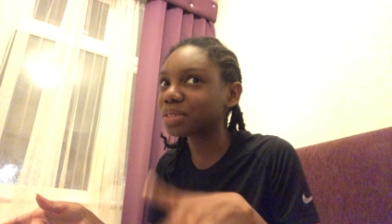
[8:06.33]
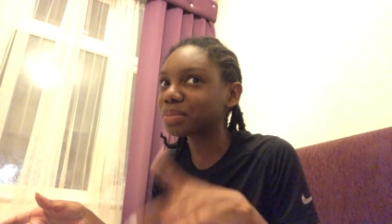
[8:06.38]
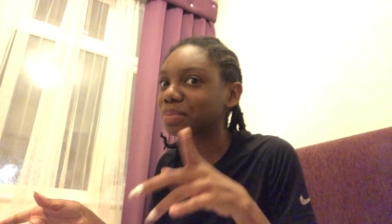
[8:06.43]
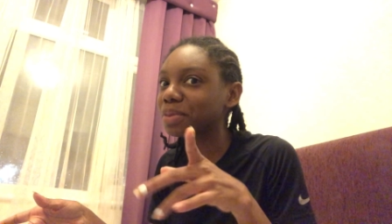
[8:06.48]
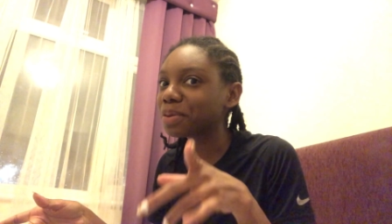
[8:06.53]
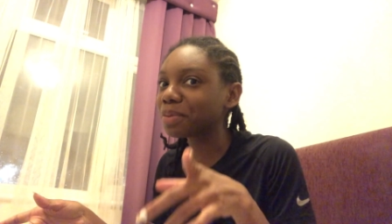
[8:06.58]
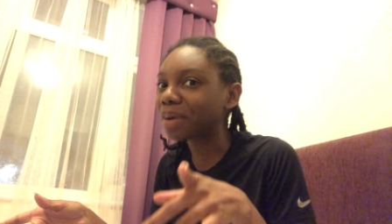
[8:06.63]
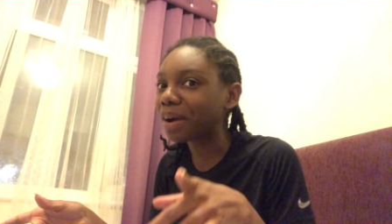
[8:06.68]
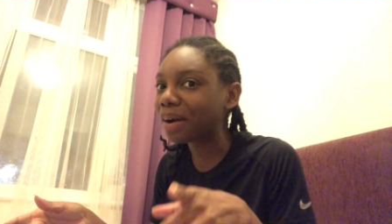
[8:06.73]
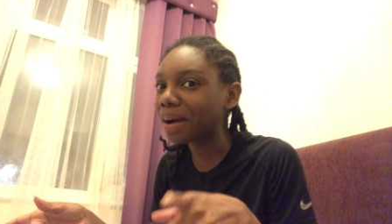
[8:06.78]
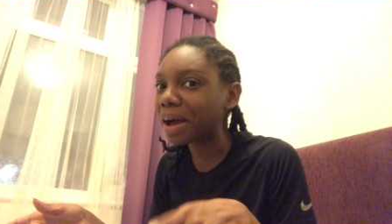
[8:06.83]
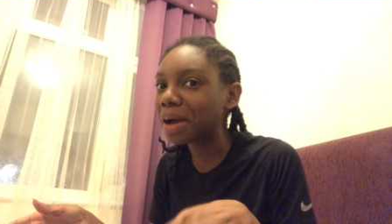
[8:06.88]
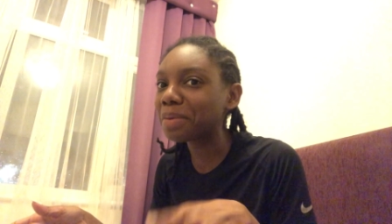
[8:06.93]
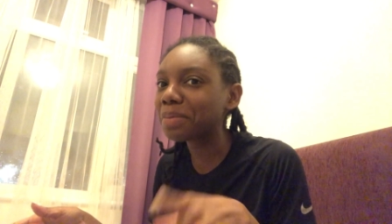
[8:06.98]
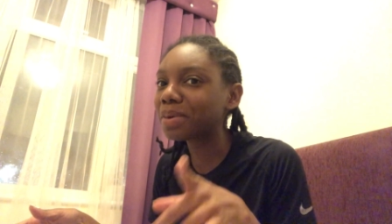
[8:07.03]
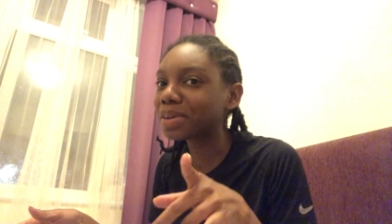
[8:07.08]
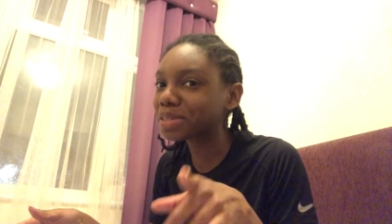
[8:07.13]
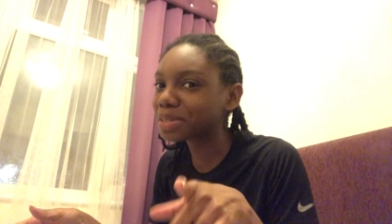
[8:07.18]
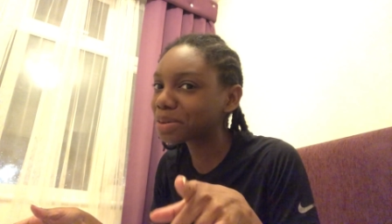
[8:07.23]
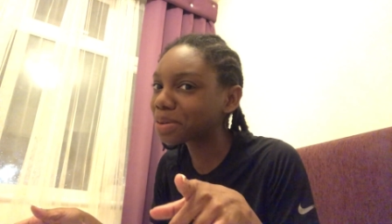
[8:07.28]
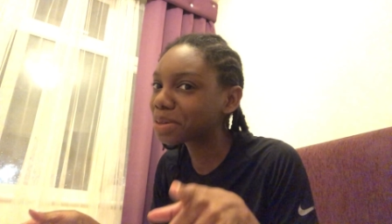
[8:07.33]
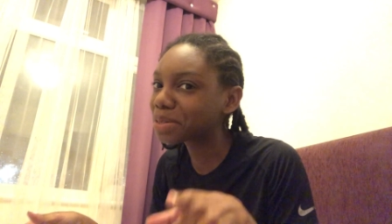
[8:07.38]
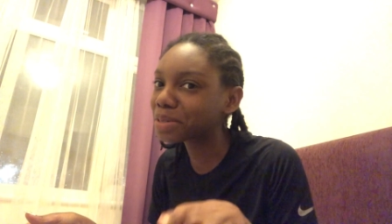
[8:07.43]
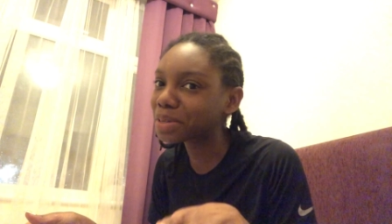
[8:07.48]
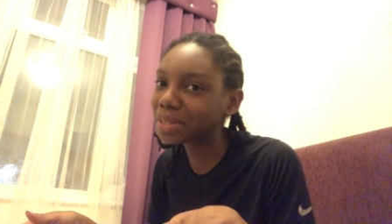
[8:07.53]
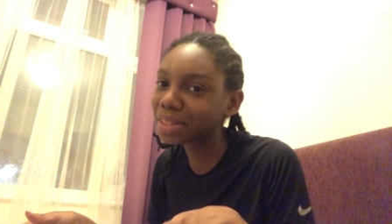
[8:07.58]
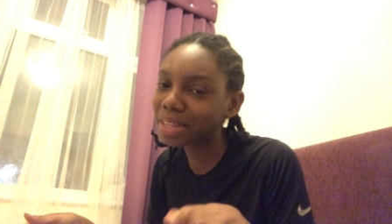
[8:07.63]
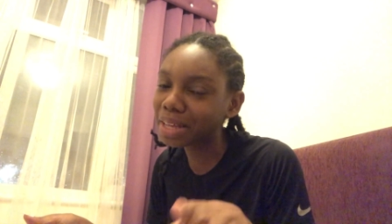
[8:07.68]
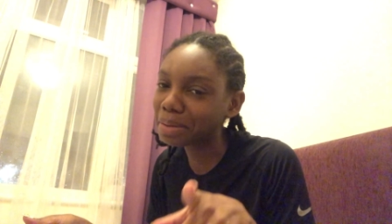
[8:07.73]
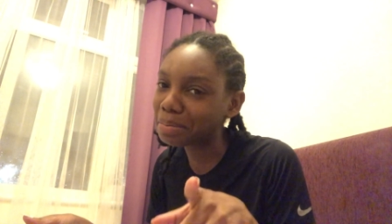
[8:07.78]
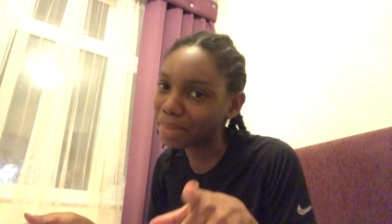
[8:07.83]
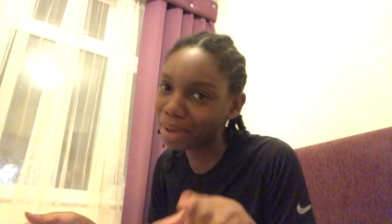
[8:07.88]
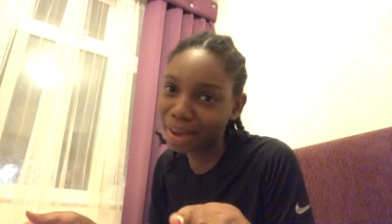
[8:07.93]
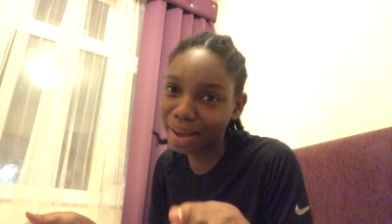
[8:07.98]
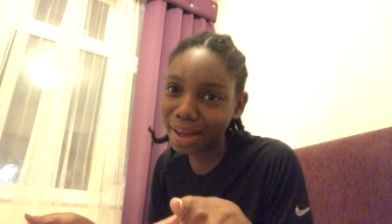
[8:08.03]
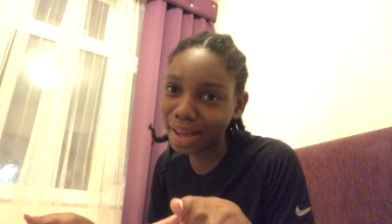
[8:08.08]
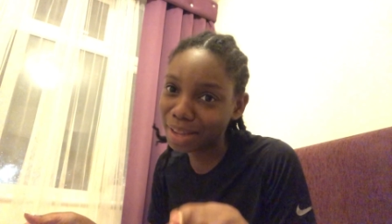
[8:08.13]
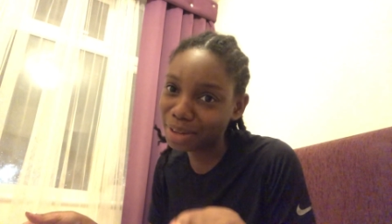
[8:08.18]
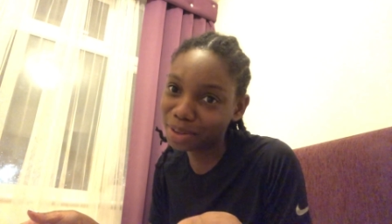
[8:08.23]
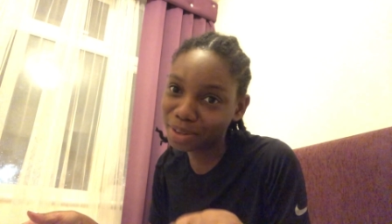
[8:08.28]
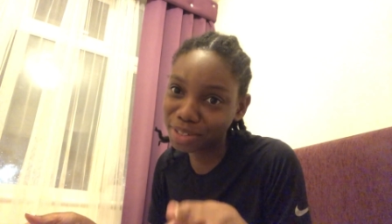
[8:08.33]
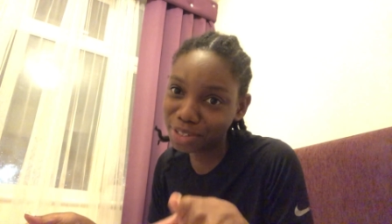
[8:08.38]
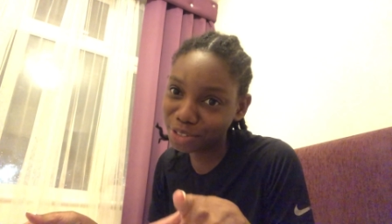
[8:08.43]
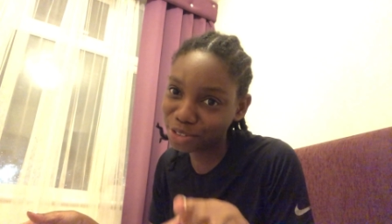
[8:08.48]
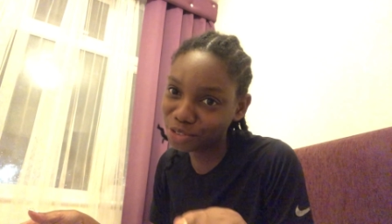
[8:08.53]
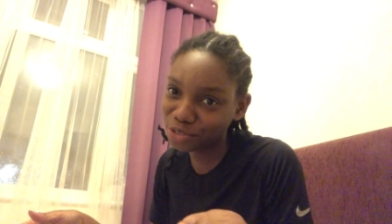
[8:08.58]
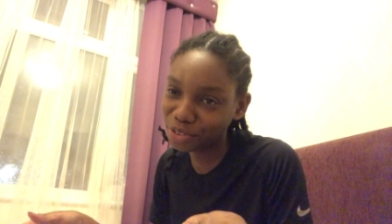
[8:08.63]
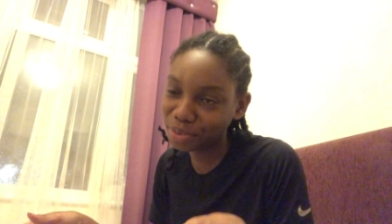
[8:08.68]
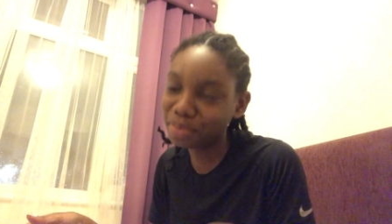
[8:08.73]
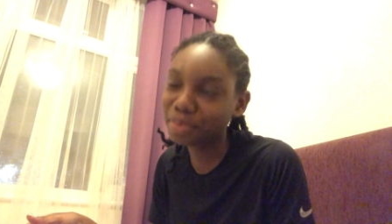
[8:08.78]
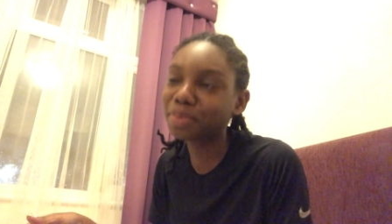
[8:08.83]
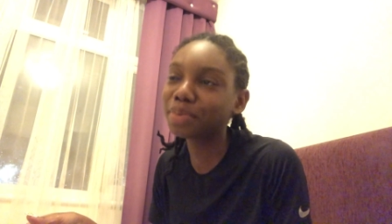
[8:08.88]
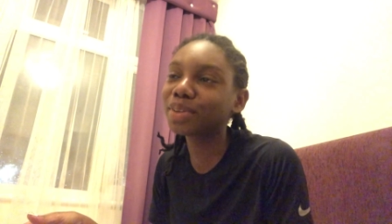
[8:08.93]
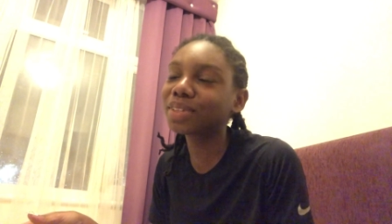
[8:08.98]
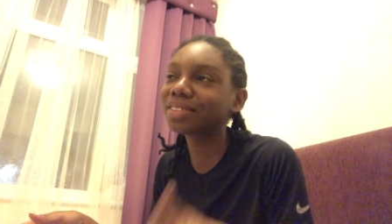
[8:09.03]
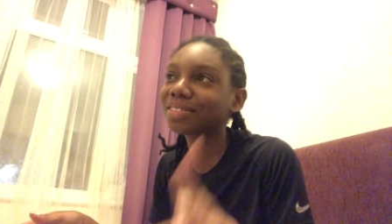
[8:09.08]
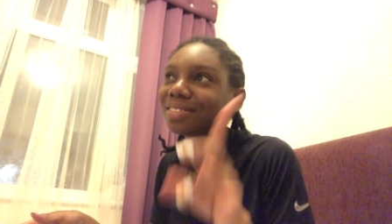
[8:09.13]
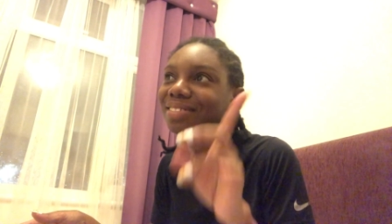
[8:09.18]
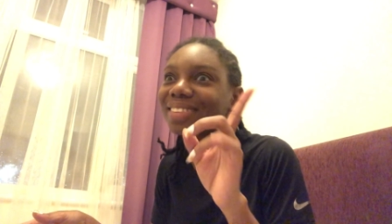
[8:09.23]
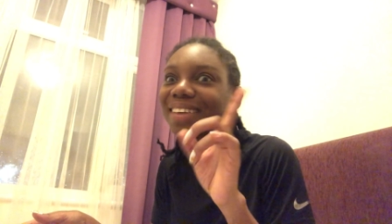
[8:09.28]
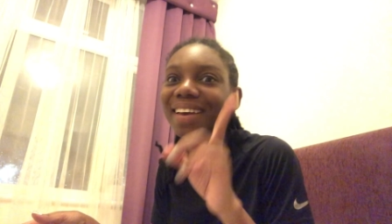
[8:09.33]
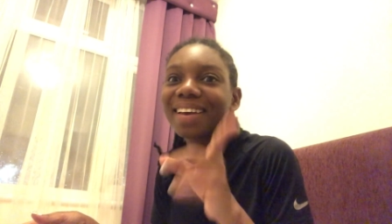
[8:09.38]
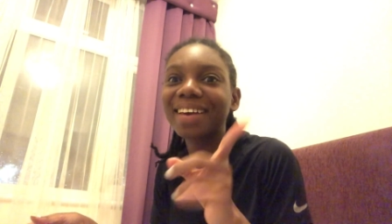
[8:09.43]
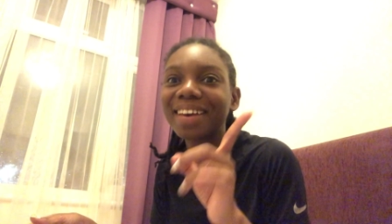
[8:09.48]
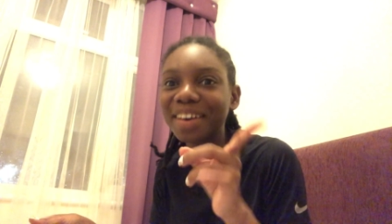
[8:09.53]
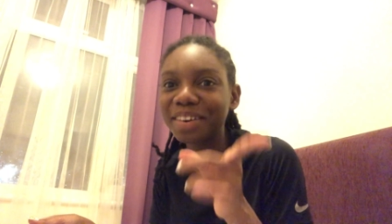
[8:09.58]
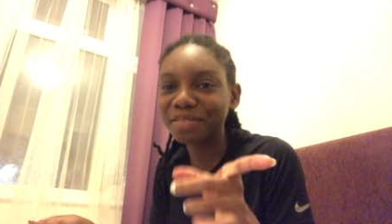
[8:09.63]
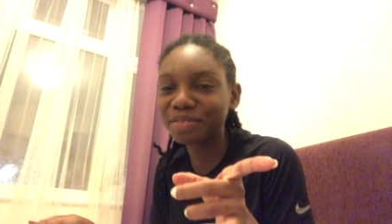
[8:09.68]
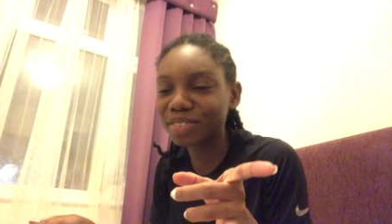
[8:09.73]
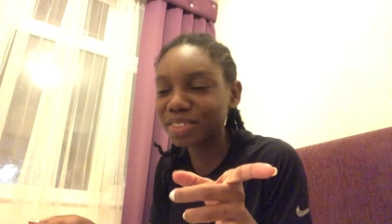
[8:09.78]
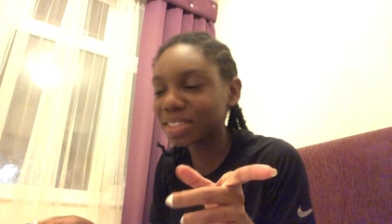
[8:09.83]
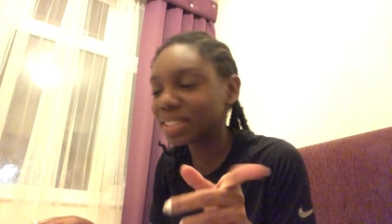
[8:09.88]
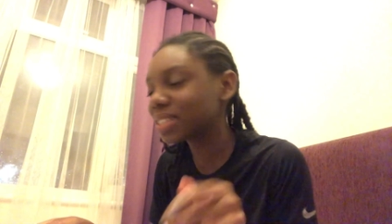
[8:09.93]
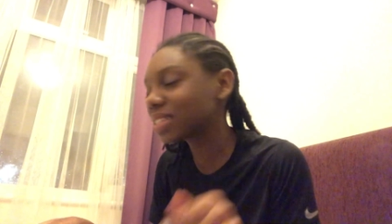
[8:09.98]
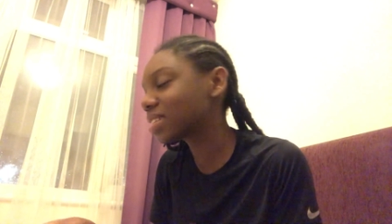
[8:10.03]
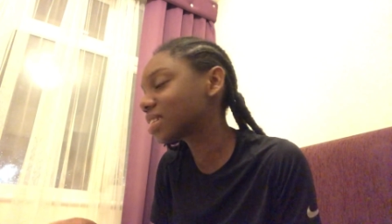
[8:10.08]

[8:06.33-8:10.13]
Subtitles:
Meanwhile, I wasn't going to take my card on this trip, but thank heavens